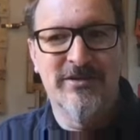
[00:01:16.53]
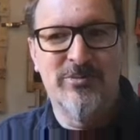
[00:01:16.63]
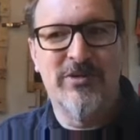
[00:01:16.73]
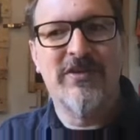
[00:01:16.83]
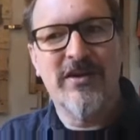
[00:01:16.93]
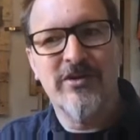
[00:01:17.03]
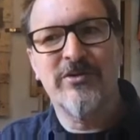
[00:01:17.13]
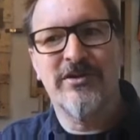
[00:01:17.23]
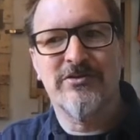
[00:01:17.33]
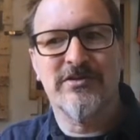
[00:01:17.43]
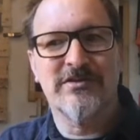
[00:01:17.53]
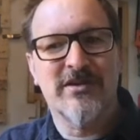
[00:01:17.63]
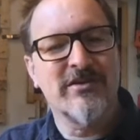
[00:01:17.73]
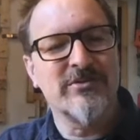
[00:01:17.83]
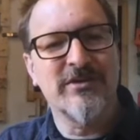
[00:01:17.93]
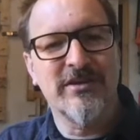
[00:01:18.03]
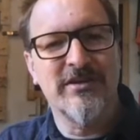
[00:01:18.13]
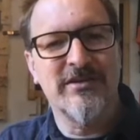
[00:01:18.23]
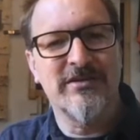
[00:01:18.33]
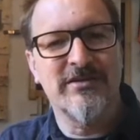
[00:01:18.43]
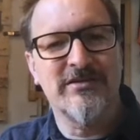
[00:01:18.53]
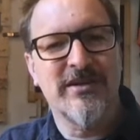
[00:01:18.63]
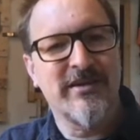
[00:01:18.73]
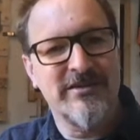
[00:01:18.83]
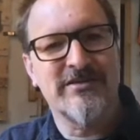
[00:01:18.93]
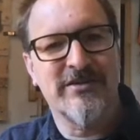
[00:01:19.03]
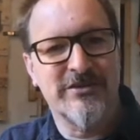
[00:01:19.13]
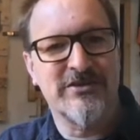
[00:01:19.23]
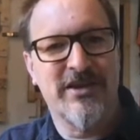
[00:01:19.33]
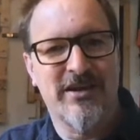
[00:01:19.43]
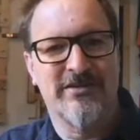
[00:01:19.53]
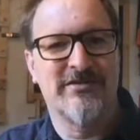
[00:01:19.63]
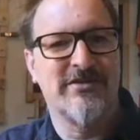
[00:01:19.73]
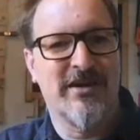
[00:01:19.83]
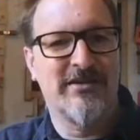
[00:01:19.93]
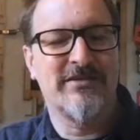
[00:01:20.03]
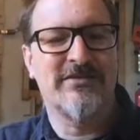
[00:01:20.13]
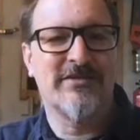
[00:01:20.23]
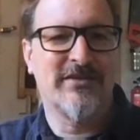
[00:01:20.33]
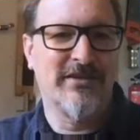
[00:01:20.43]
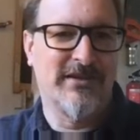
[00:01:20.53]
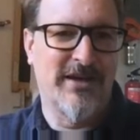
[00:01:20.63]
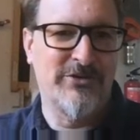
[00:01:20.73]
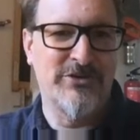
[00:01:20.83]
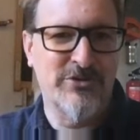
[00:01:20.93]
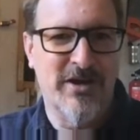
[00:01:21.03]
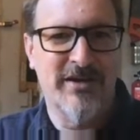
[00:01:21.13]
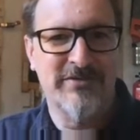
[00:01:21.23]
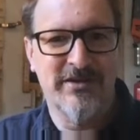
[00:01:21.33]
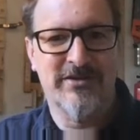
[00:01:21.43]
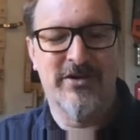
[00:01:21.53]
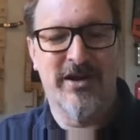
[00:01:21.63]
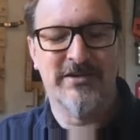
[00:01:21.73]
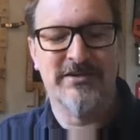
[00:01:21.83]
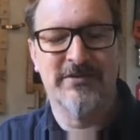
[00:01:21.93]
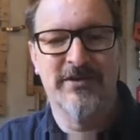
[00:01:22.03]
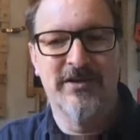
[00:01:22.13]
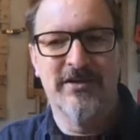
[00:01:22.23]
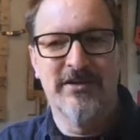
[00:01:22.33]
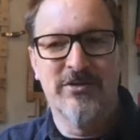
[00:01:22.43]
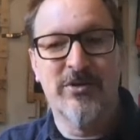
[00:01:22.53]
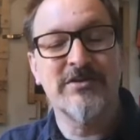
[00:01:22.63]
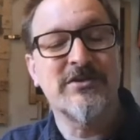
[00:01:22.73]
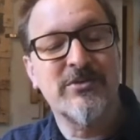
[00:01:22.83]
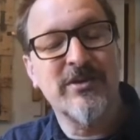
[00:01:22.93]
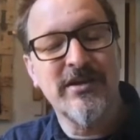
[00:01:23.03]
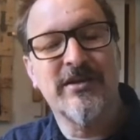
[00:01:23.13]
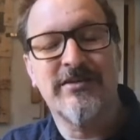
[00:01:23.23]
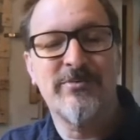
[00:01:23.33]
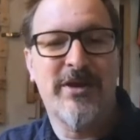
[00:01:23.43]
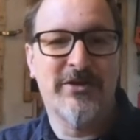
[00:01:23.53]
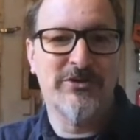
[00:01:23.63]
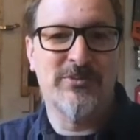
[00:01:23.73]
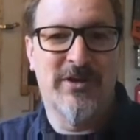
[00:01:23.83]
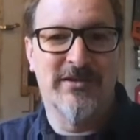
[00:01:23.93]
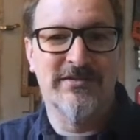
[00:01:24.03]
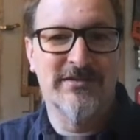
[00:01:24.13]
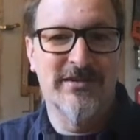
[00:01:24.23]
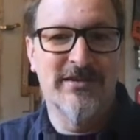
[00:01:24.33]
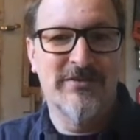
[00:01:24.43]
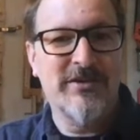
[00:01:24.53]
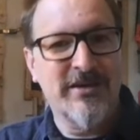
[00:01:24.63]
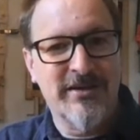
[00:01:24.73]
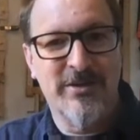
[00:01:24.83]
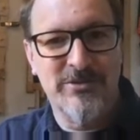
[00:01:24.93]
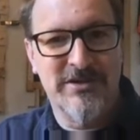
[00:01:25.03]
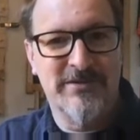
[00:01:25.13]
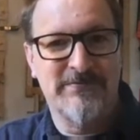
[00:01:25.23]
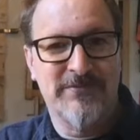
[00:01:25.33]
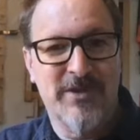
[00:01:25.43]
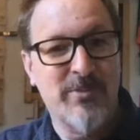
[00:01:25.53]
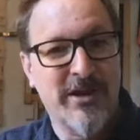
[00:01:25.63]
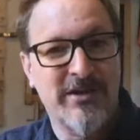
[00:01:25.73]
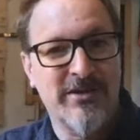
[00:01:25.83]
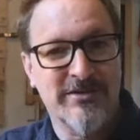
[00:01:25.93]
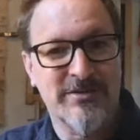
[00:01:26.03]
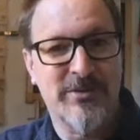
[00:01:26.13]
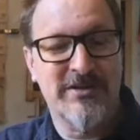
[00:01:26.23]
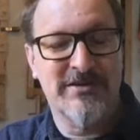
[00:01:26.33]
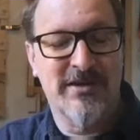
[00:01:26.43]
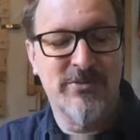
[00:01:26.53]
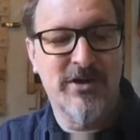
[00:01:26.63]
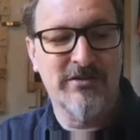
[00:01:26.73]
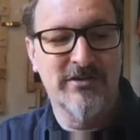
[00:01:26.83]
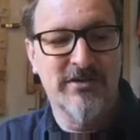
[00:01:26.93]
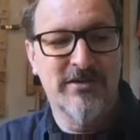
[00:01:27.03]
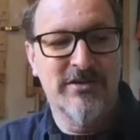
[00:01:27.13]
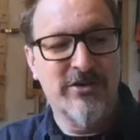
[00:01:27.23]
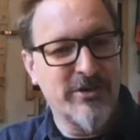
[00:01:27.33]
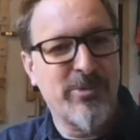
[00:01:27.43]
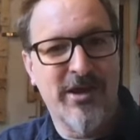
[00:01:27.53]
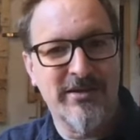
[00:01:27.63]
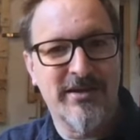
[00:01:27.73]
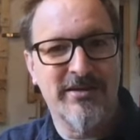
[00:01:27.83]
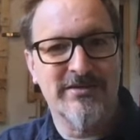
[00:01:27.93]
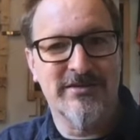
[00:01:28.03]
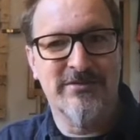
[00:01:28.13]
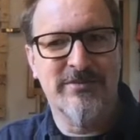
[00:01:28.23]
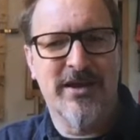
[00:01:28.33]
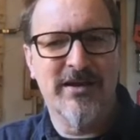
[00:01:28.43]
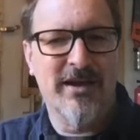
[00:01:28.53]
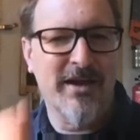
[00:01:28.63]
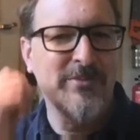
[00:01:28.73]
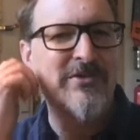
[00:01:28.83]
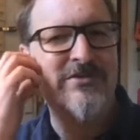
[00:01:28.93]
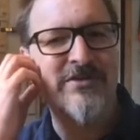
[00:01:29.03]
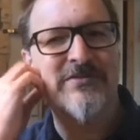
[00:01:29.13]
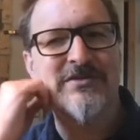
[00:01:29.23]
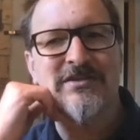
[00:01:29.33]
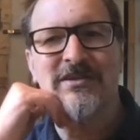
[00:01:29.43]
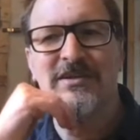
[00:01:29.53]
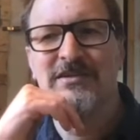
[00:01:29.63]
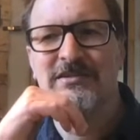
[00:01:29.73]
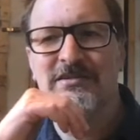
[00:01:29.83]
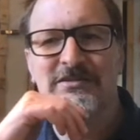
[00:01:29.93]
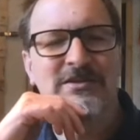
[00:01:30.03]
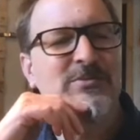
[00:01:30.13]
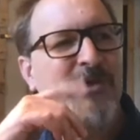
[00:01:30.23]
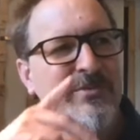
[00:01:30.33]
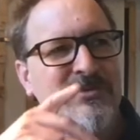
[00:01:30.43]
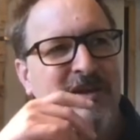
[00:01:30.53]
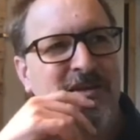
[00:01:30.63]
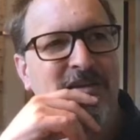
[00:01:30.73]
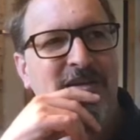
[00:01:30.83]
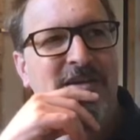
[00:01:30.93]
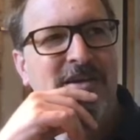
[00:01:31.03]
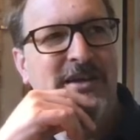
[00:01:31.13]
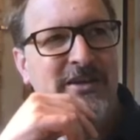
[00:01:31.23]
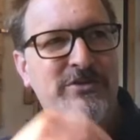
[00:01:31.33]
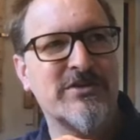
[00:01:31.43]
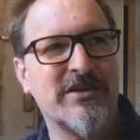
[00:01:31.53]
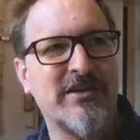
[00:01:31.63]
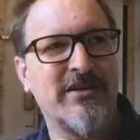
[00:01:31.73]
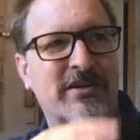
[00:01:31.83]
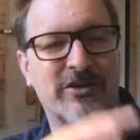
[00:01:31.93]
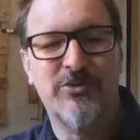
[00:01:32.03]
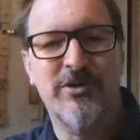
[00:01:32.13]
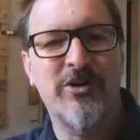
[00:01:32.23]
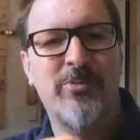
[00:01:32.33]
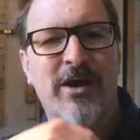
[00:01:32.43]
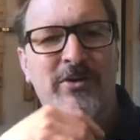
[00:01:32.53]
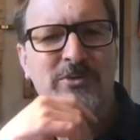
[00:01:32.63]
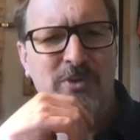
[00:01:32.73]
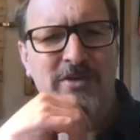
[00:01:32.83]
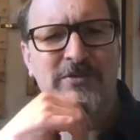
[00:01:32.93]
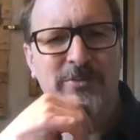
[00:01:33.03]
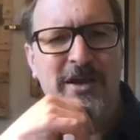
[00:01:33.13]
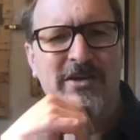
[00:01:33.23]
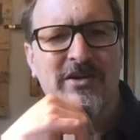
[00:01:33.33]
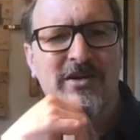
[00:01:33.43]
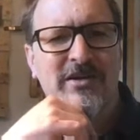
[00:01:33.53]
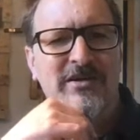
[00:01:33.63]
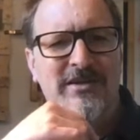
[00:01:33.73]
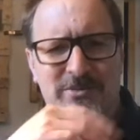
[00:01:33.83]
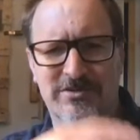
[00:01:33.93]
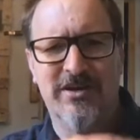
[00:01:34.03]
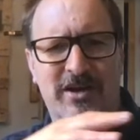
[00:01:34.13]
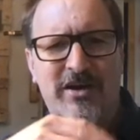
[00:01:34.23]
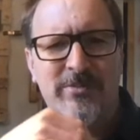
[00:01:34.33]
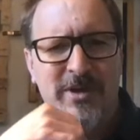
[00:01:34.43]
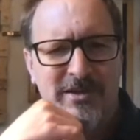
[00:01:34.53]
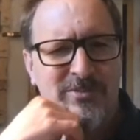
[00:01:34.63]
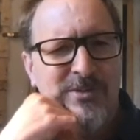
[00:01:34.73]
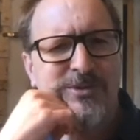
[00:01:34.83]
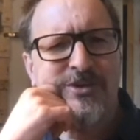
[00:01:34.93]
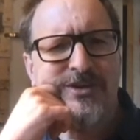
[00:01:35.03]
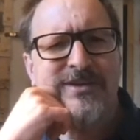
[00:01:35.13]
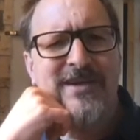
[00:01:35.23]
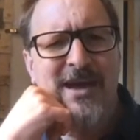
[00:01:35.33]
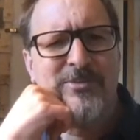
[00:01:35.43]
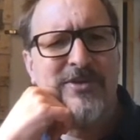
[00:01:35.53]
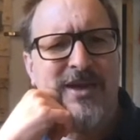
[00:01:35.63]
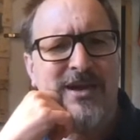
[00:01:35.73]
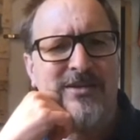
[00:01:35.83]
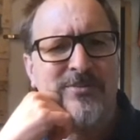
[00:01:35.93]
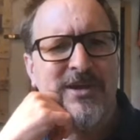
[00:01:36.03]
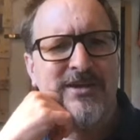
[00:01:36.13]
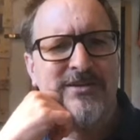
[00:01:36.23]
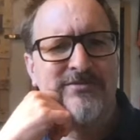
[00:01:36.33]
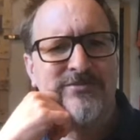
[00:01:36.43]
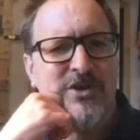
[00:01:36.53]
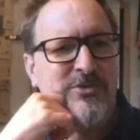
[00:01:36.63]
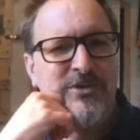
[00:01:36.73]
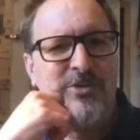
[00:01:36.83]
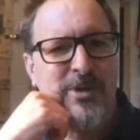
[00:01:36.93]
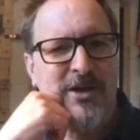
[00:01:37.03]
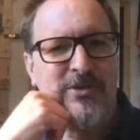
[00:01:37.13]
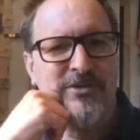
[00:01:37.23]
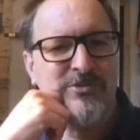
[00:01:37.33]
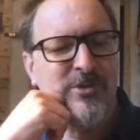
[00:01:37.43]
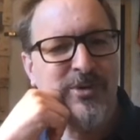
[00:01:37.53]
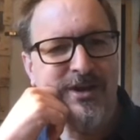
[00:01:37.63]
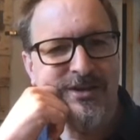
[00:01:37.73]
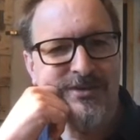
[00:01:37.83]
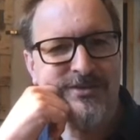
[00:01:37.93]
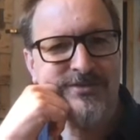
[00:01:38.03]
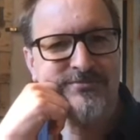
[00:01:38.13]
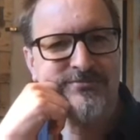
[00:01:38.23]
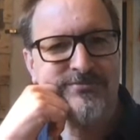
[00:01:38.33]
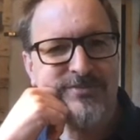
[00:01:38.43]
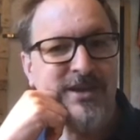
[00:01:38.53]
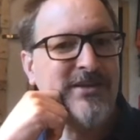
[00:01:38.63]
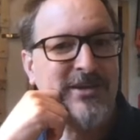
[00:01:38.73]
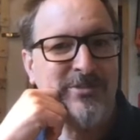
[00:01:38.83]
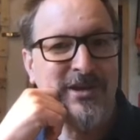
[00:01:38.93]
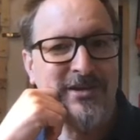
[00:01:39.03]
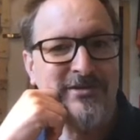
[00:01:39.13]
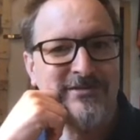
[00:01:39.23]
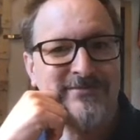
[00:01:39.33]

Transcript: But their own interests aren't really taking center stage. They're not necessarily allowed to drive the interaction. Whereas in a really healthy makerspace, if a kid comes in, they might hear somebody say, well, you're into pancakes. I happen to have seen on some website an interesting Arduino-powered waffle maker that was like automated. Maybe you could adapt that and make an Arduino-powered robotic pancake maker.